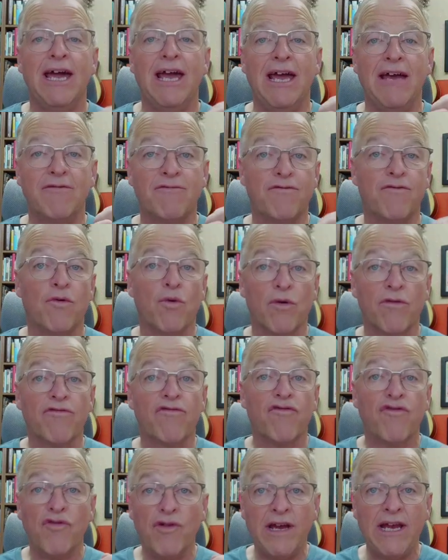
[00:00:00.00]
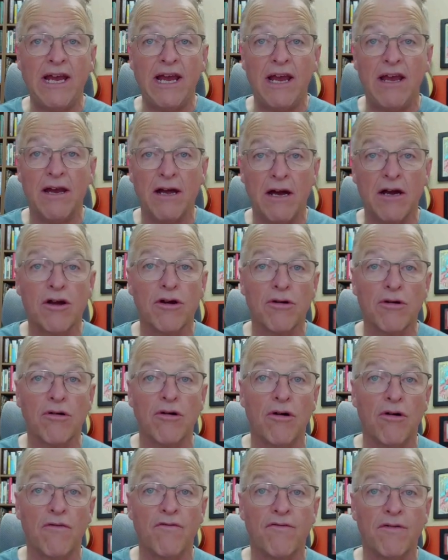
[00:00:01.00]
and for freeing a
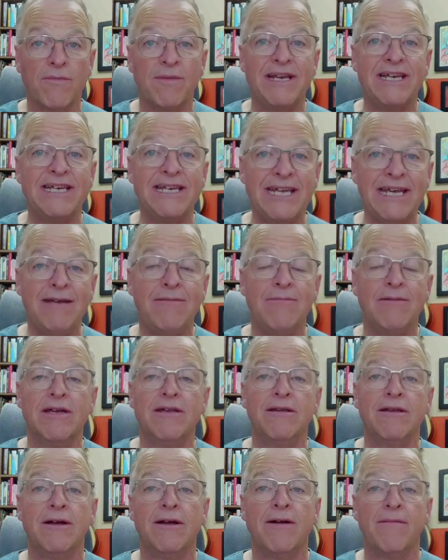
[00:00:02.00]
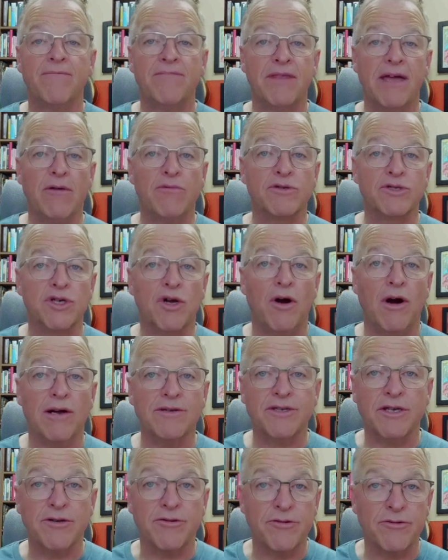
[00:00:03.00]
girl from a demon that was
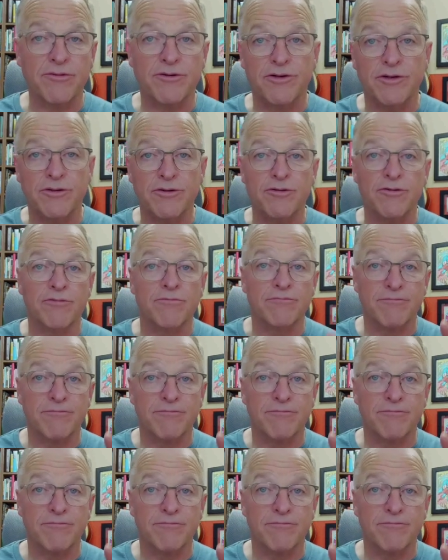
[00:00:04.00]
causing her to